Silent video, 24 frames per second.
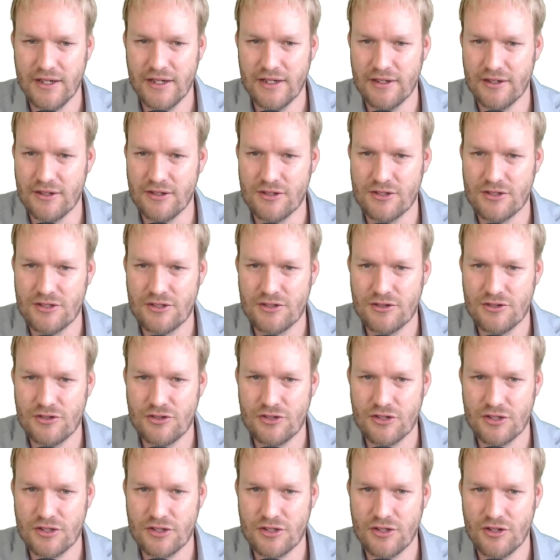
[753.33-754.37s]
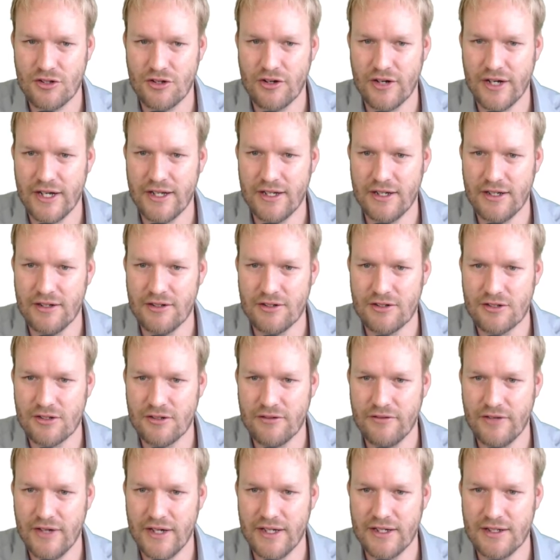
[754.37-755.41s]
is just the gradient
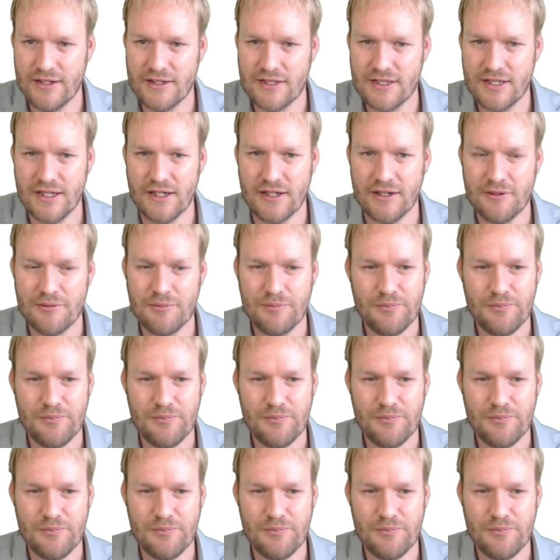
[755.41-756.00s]
of AC.